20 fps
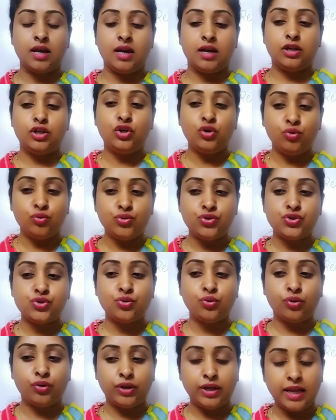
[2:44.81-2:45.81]
used to
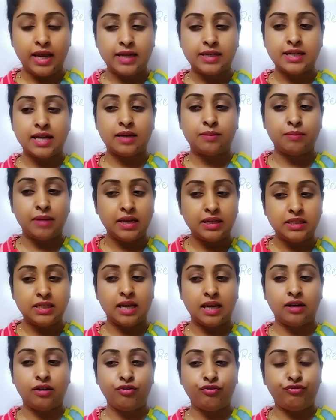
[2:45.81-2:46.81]
create and
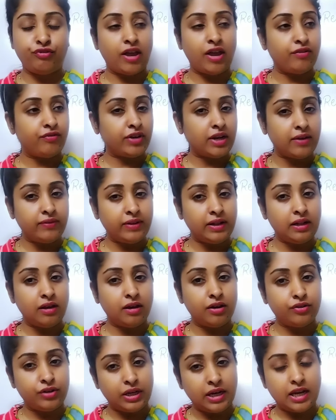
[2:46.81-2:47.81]
maintain favorable
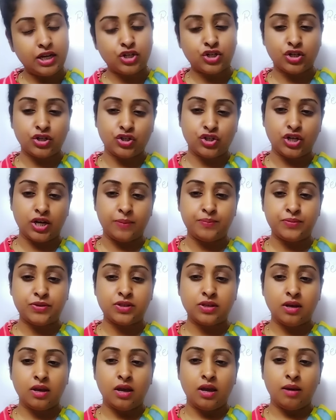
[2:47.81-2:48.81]
relationships
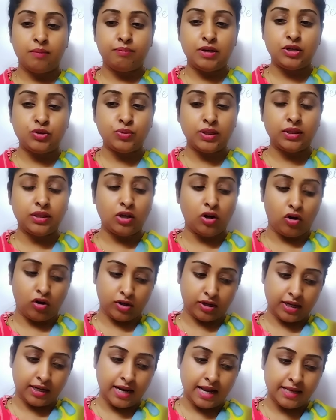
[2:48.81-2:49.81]
between the
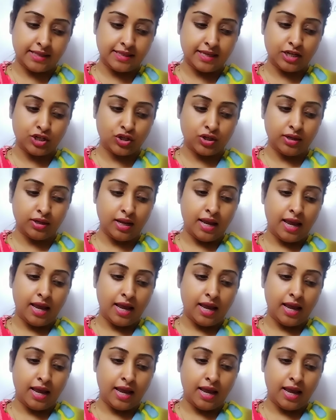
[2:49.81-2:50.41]
organization